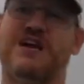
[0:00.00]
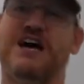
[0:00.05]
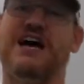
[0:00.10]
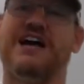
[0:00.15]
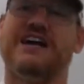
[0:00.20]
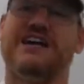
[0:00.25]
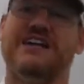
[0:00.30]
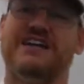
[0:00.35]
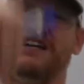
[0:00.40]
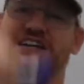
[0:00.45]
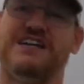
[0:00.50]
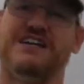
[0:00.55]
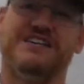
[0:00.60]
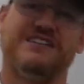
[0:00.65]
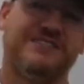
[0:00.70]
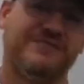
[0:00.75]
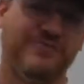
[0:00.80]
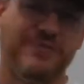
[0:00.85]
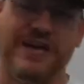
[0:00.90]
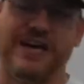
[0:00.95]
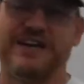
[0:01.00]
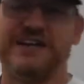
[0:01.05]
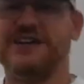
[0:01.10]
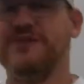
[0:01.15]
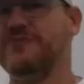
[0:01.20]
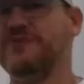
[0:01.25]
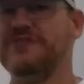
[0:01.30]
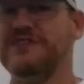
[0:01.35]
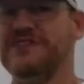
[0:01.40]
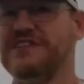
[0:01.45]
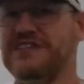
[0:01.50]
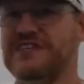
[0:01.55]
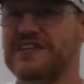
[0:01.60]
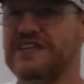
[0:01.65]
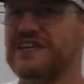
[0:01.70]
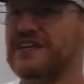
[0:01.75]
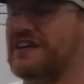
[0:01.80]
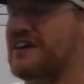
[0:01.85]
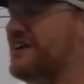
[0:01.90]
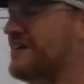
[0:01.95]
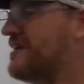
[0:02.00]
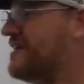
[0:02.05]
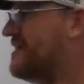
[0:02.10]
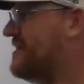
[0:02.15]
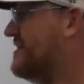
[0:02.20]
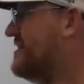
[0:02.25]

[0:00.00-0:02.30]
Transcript: rocketed us back up into the air